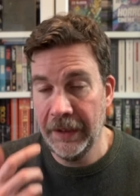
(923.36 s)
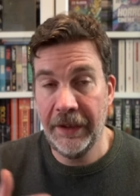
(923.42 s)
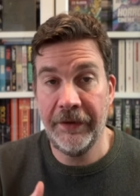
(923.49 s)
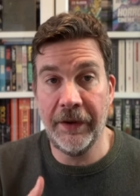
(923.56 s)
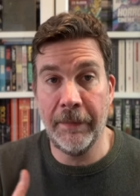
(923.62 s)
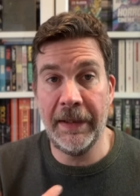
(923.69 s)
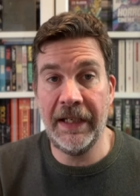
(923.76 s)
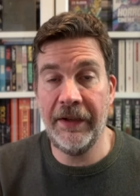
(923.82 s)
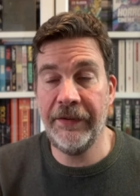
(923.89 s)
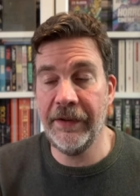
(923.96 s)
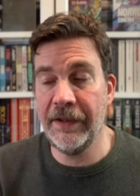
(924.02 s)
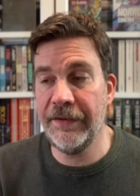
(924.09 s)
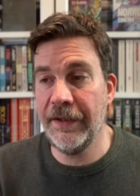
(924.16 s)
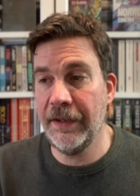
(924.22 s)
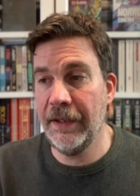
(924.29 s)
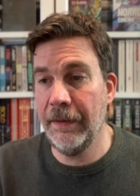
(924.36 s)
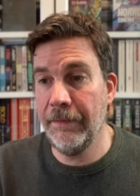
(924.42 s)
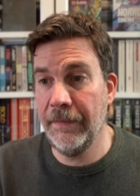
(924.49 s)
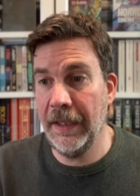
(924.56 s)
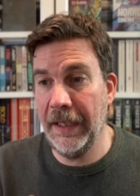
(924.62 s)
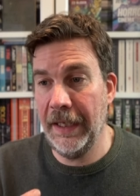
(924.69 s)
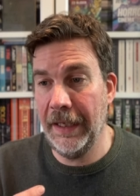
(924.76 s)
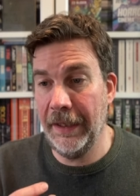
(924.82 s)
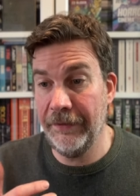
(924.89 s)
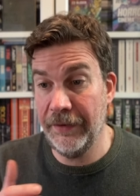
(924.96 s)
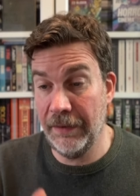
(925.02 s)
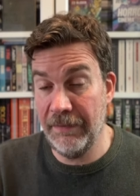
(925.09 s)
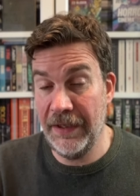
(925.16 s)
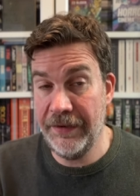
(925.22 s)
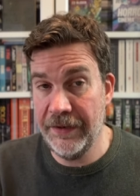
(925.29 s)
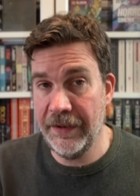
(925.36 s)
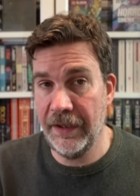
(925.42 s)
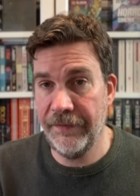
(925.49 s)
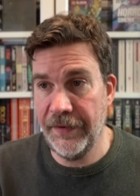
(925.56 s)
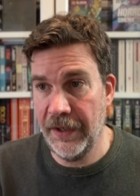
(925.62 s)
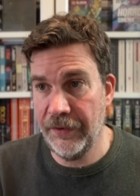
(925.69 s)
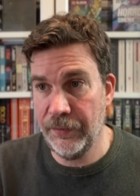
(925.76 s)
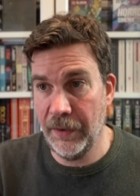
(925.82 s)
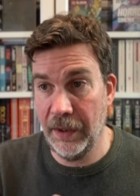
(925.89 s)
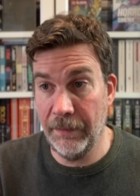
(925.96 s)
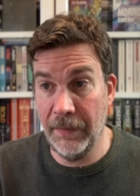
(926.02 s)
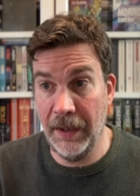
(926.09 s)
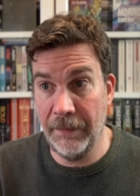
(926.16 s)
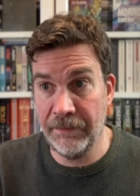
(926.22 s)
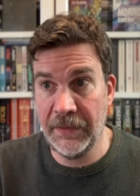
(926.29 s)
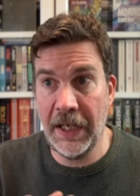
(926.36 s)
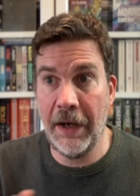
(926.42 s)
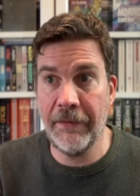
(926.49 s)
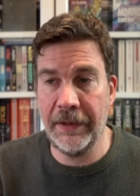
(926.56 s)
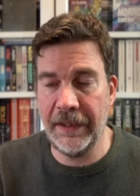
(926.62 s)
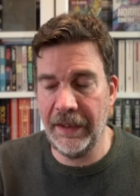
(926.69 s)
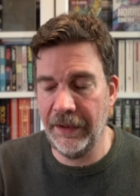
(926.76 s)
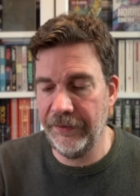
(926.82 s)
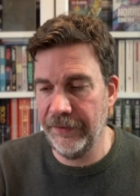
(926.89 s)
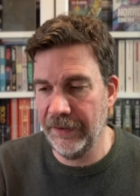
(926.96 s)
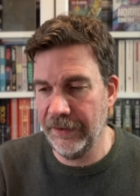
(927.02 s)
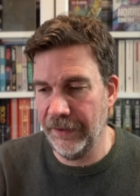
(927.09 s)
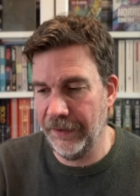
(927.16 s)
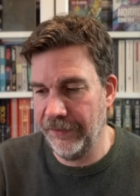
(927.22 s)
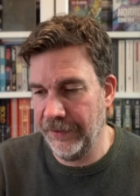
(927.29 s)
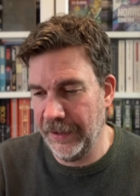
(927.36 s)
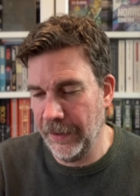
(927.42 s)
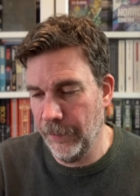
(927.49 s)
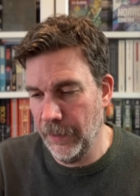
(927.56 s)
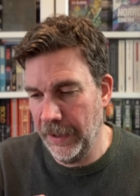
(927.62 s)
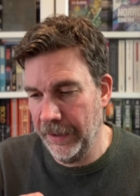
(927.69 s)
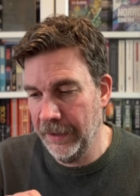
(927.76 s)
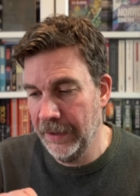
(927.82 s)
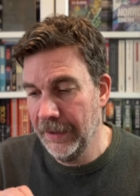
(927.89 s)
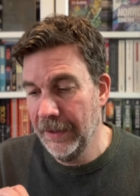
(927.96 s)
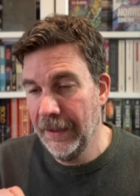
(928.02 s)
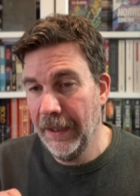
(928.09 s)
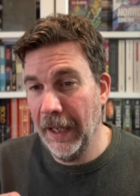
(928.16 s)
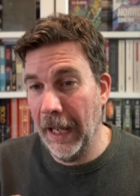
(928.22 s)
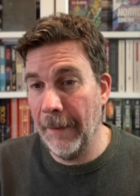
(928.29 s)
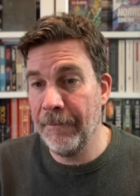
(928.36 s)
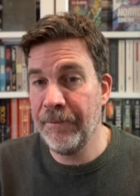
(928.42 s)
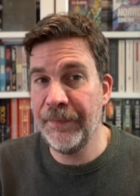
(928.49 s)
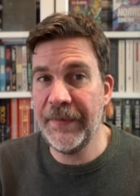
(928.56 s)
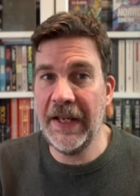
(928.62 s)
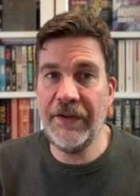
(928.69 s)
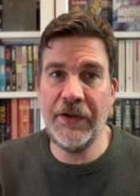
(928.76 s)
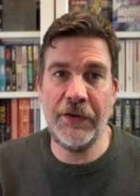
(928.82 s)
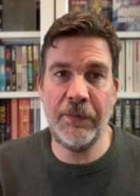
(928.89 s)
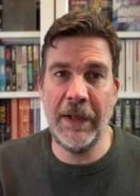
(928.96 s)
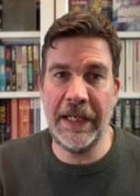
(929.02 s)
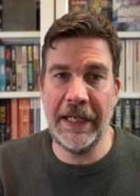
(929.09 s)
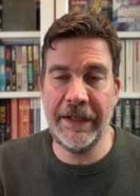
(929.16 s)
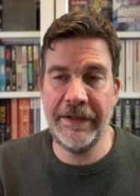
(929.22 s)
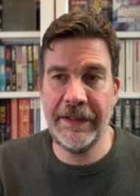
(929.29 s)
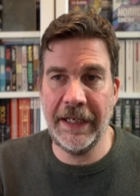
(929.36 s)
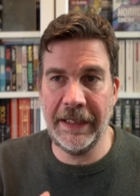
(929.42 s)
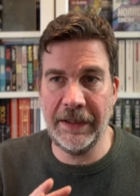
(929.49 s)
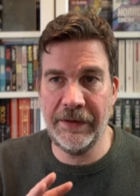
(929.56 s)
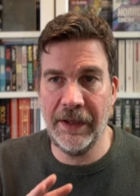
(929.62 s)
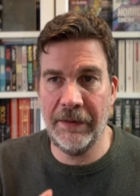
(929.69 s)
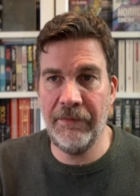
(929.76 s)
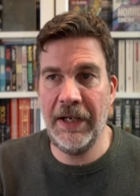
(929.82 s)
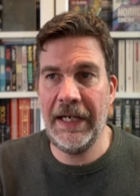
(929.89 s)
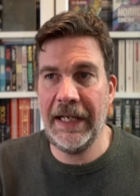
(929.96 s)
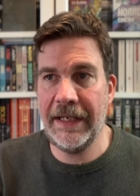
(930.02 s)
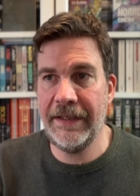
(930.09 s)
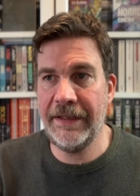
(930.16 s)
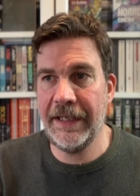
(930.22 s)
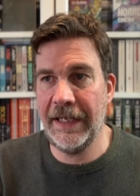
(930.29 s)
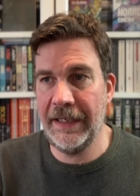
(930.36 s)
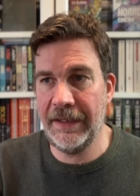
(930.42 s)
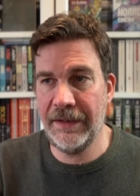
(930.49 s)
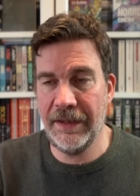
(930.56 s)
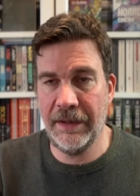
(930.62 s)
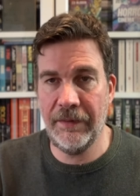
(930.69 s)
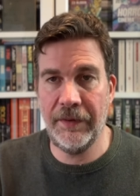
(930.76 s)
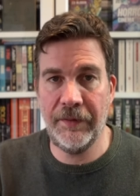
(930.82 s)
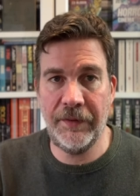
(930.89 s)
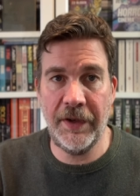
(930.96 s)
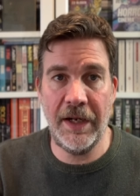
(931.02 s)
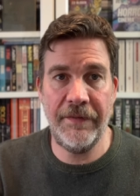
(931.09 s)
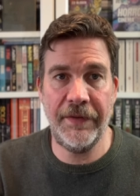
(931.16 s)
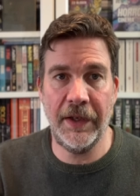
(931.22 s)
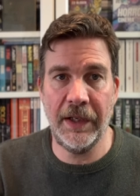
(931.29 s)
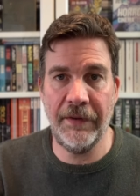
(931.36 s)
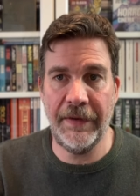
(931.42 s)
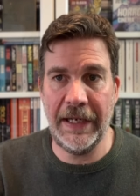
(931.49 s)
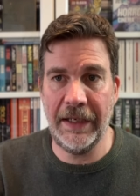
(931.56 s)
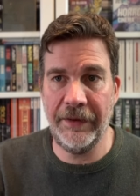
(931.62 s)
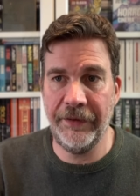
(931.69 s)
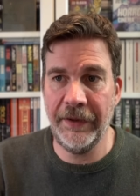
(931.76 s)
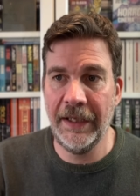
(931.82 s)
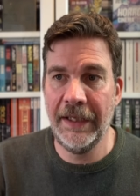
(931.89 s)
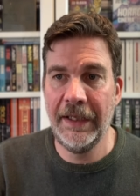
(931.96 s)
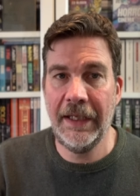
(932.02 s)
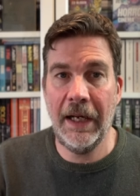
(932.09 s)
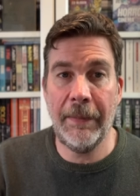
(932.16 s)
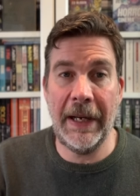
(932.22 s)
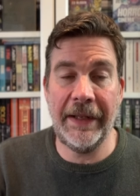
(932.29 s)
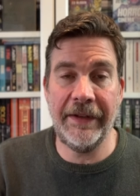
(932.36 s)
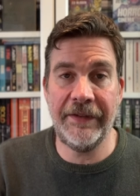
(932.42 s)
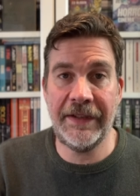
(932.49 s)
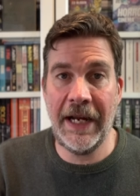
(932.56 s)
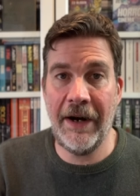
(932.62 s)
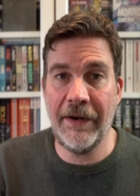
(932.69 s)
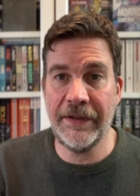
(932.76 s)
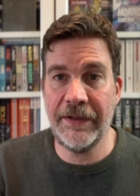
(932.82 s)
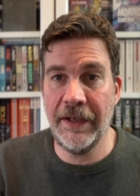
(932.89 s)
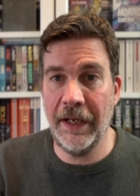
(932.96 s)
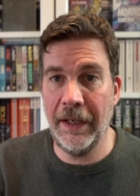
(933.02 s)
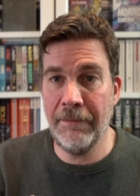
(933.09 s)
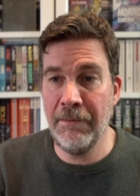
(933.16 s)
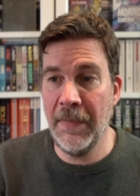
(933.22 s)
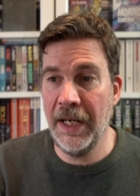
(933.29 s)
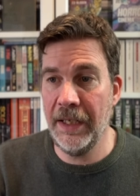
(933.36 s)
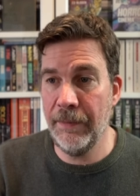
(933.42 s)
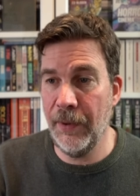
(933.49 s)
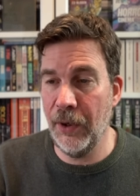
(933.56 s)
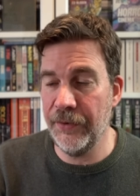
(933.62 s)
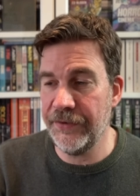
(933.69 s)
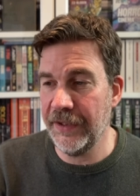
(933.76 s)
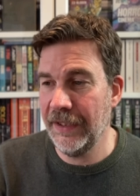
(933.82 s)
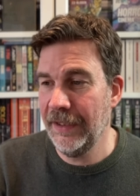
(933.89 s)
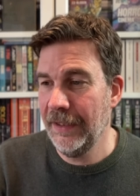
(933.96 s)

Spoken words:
So I've been listening to them. So I've listened to the first one. I'm currently listening to the second one. They're just really entertaining. So a really entertaining series of sci-fi novellas about this character, Murderbot,